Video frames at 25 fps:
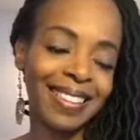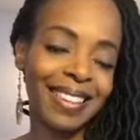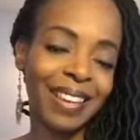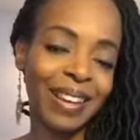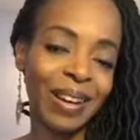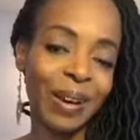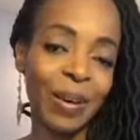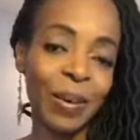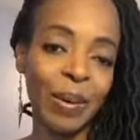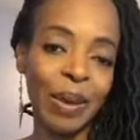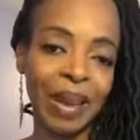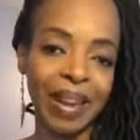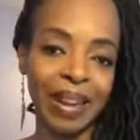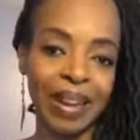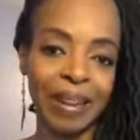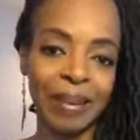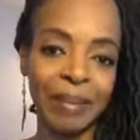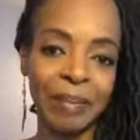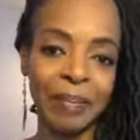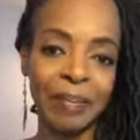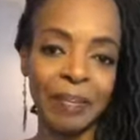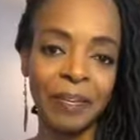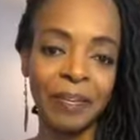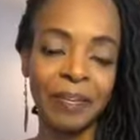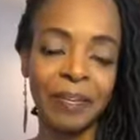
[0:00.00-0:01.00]
Okay.
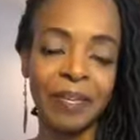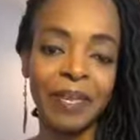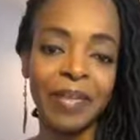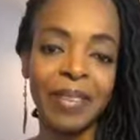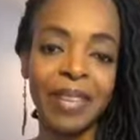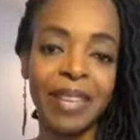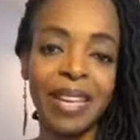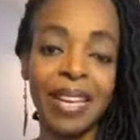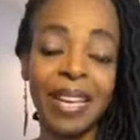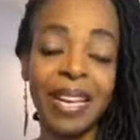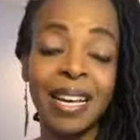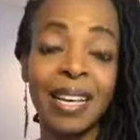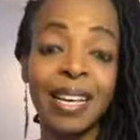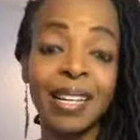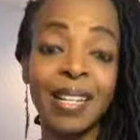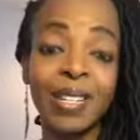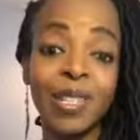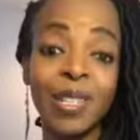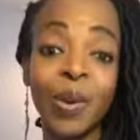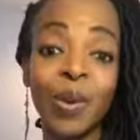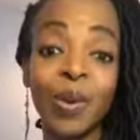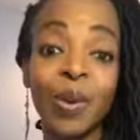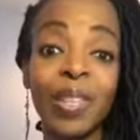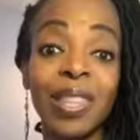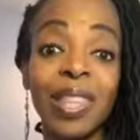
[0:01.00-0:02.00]

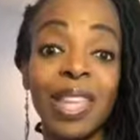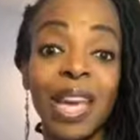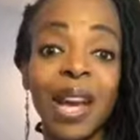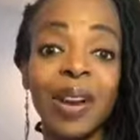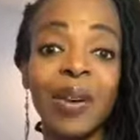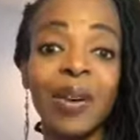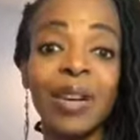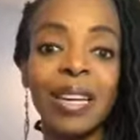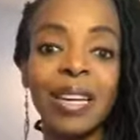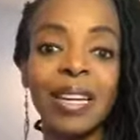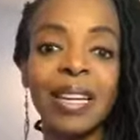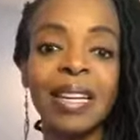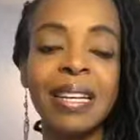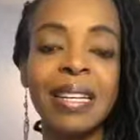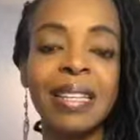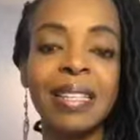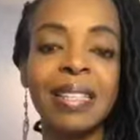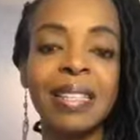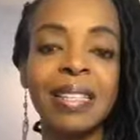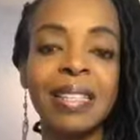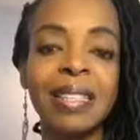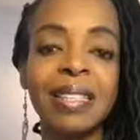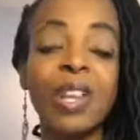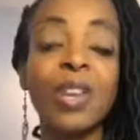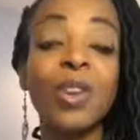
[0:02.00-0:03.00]
So there it
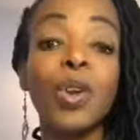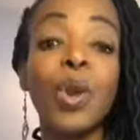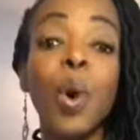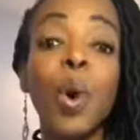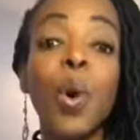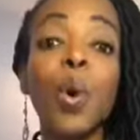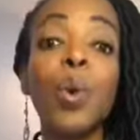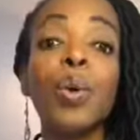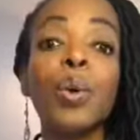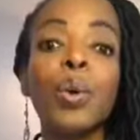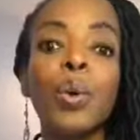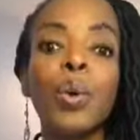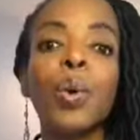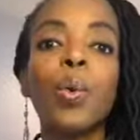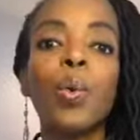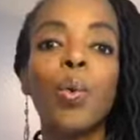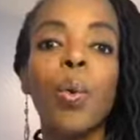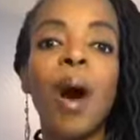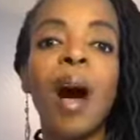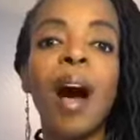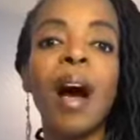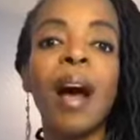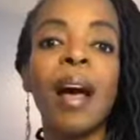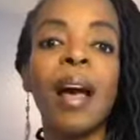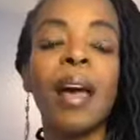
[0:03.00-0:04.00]
is. Know your
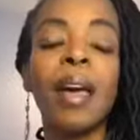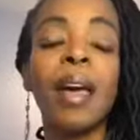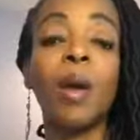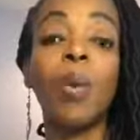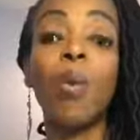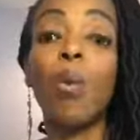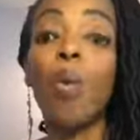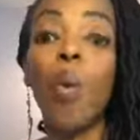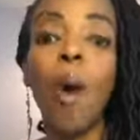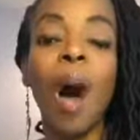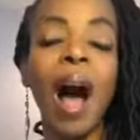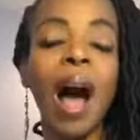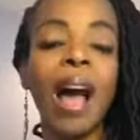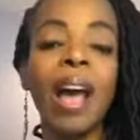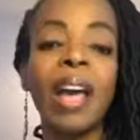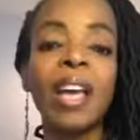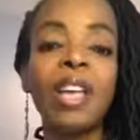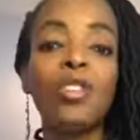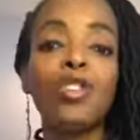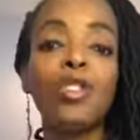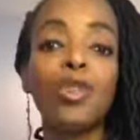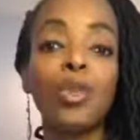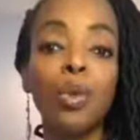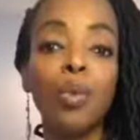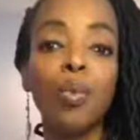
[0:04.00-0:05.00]
why. Why
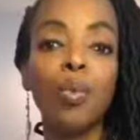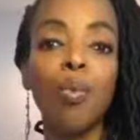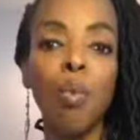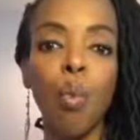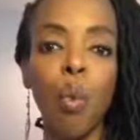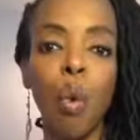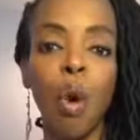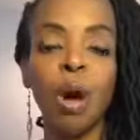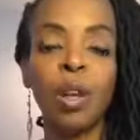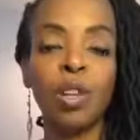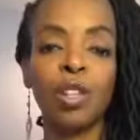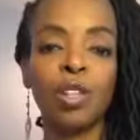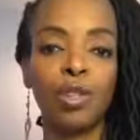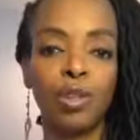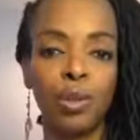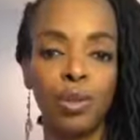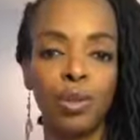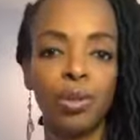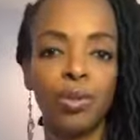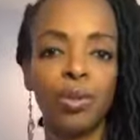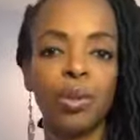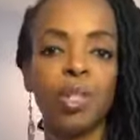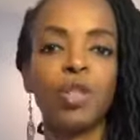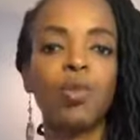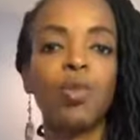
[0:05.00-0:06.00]
do you want to
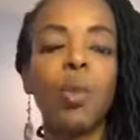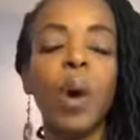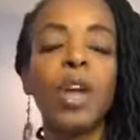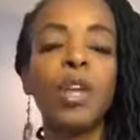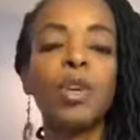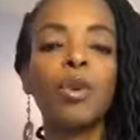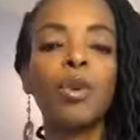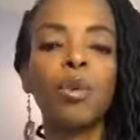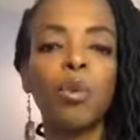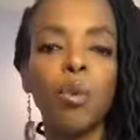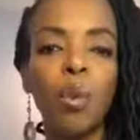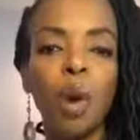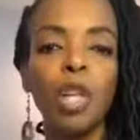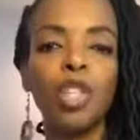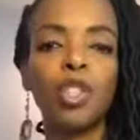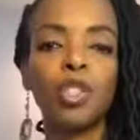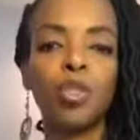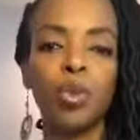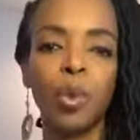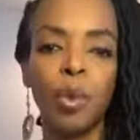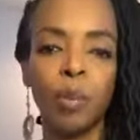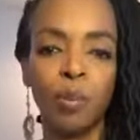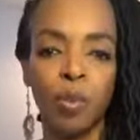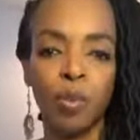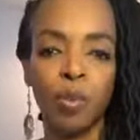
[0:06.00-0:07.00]
do this? Why do you want to
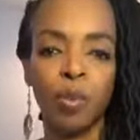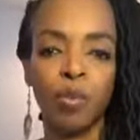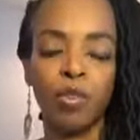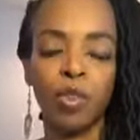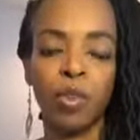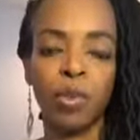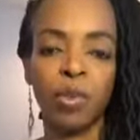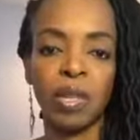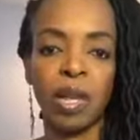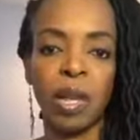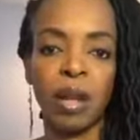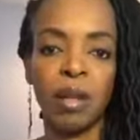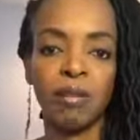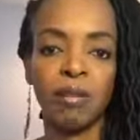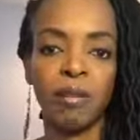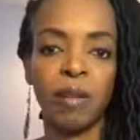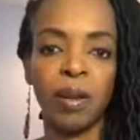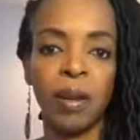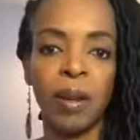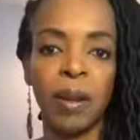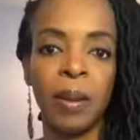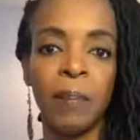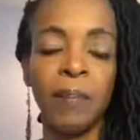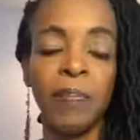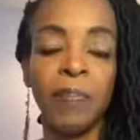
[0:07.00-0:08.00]
improve yourself?
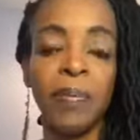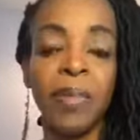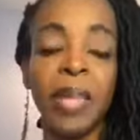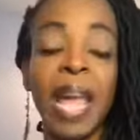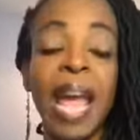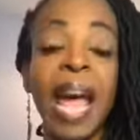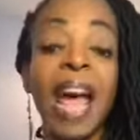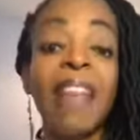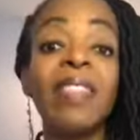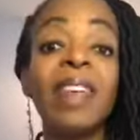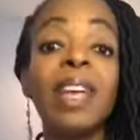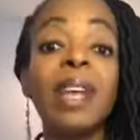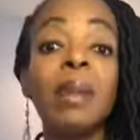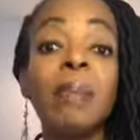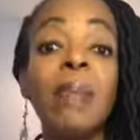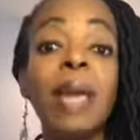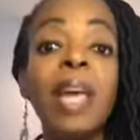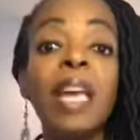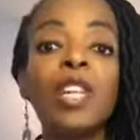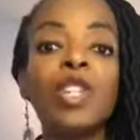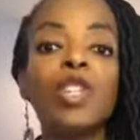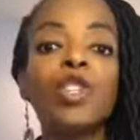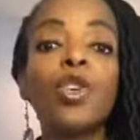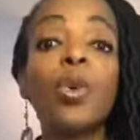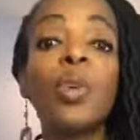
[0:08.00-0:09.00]
And then make
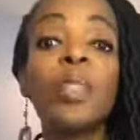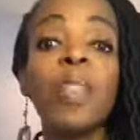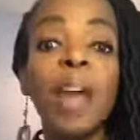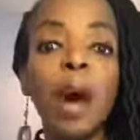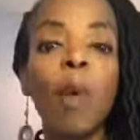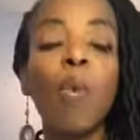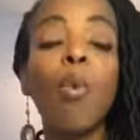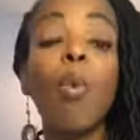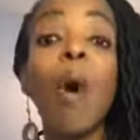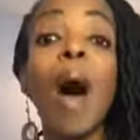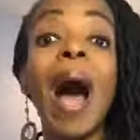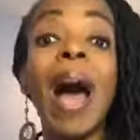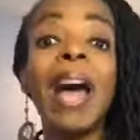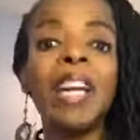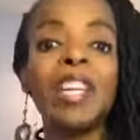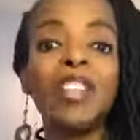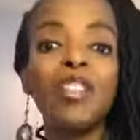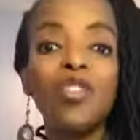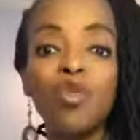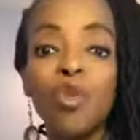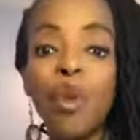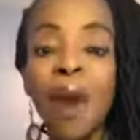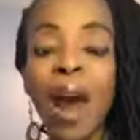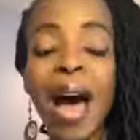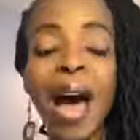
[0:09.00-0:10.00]
sure that why
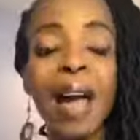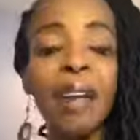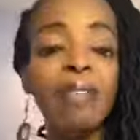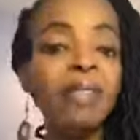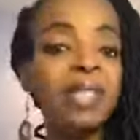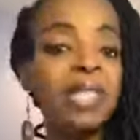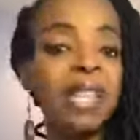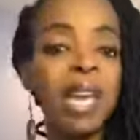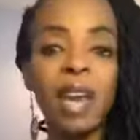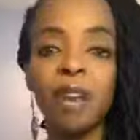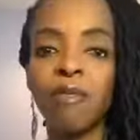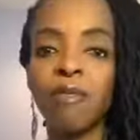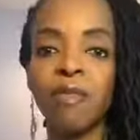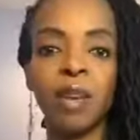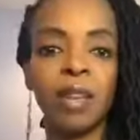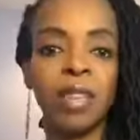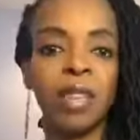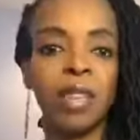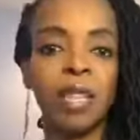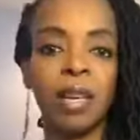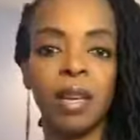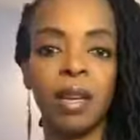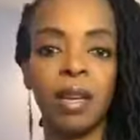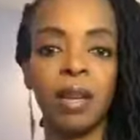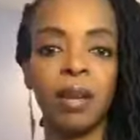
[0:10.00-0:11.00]
drives everything.